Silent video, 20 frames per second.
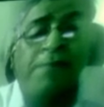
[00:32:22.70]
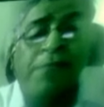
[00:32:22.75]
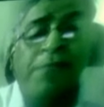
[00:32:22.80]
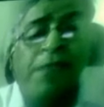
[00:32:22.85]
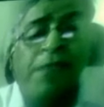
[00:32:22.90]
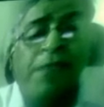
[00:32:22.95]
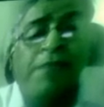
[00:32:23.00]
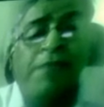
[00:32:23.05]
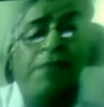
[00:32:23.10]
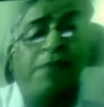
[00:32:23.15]

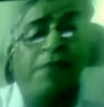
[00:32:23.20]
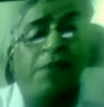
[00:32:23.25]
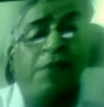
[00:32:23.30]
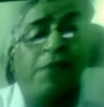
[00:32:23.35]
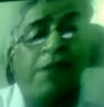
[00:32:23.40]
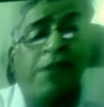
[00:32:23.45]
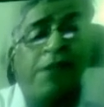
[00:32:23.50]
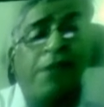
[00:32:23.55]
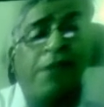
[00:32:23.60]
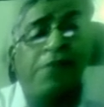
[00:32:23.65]
Several
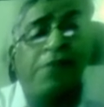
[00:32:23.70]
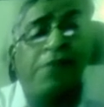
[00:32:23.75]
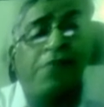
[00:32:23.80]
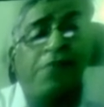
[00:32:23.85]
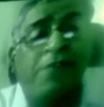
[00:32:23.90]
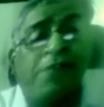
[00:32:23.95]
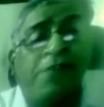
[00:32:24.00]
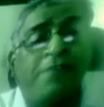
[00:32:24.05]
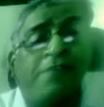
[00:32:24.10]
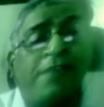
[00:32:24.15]
times,
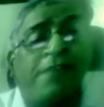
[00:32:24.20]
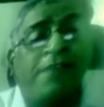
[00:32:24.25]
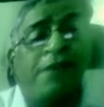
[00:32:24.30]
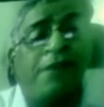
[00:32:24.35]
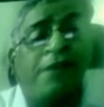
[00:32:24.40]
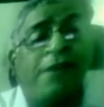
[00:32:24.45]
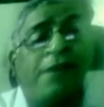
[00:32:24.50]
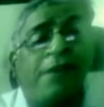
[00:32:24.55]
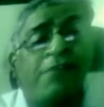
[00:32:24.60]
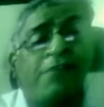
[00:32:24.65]
differences in
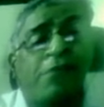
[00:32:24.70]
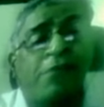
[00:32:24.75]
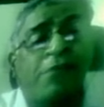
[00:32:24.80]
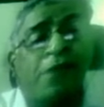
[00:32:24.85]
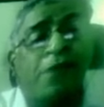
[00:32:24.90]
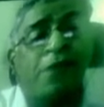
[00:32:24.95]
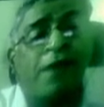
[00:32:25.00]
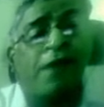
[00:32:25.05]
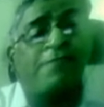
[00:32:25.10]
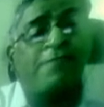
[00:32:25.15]
earnings could
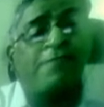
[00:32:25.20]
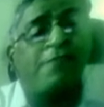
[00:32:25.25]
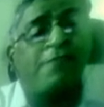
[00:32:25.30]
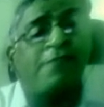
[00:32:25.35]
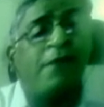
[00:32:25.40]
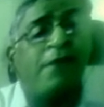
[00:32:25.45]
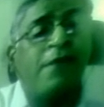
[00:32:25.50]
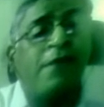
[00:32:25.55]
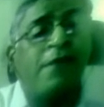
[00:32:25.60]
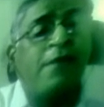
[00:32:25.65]
cause
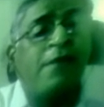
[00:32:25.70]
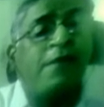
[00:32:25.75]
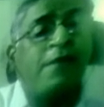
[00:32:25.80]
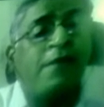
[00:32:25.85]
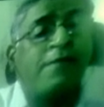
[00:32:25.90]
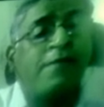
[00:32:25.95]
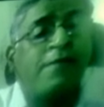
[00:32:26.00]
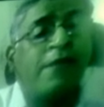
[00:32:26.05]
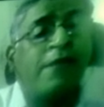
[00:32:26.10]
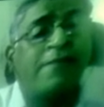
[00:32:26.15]

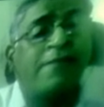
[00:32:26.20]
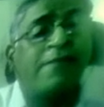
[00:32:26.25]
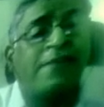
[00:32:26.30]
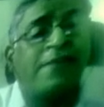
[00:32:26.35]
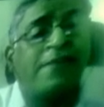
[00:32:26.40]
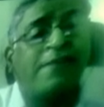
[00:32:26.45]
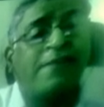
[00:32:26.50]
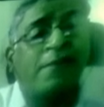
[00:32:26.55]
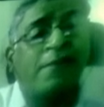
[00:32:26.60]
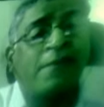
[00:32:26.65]
jealousies
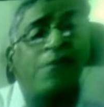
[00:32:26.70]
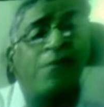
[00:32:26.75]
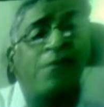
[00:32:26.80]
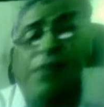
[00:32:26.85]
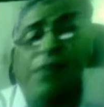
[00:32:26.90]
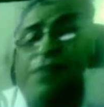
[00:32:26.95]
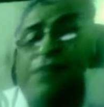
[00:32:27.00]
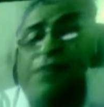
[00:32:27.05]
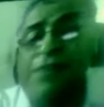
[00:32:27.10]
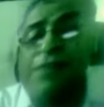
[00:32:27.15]
and
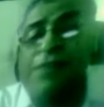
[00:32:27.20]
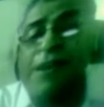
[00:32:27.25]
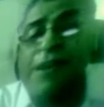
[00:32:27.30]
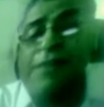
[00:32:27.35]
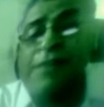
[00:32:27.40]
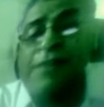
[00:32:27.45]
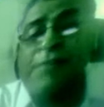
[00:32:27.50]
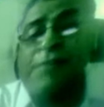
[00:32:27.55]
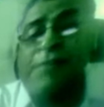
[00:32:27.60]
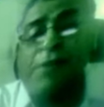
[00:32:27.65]
misunderstandings
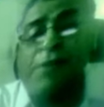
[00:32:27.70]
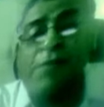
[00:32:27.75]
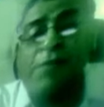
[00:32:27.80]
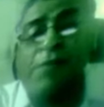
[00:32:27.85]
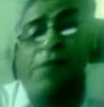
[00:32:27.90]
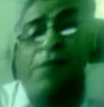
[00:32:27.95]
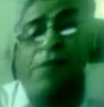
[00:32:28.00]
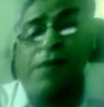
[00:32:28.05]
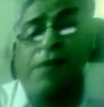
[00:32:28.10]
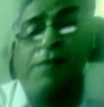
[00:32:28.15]
among the
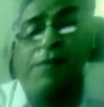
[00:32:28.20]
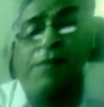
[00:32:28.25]
workers.